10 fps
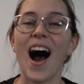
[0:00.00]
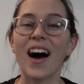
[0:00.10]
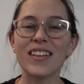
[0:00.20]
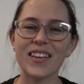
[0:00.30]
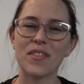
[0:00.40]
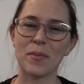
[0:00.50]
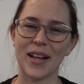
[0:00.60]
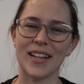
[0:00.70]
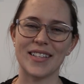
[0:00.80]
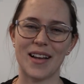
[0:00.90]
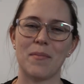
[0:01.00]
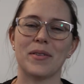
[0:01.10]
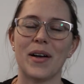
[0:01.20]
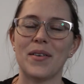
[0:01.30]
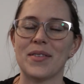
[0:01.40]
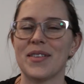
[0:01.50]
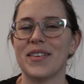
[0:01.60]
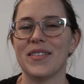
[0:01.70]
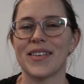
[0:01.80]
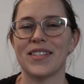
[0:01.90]
I'll leave the playlist down below so that
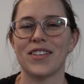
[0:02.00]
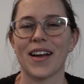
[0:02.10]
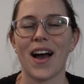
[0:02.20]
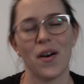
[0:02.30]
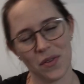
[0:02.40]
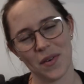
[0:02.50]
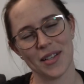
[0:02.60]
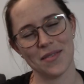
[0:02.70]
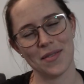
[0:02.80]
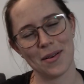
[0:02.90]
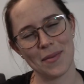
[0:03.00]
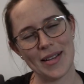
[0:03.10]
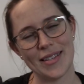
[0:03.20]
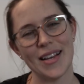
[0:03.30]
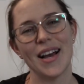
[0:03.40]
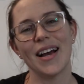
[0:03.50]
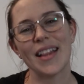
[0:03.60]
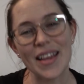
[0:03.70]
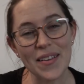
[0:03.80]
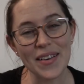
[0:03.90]
you can check out the rest of Vlogmas.
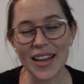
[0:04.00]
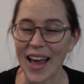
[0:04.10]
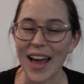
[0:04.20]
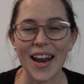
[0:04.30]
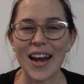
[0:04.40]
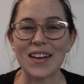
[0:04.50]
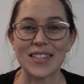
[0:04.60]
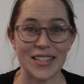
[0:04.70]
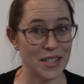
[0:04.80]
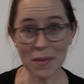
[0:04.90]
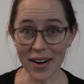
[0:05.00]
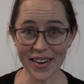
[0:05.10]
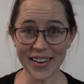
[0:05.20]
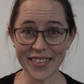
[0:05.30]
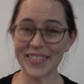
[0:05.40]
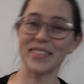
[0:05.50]
Thank you again, and I'll see you tomorrow.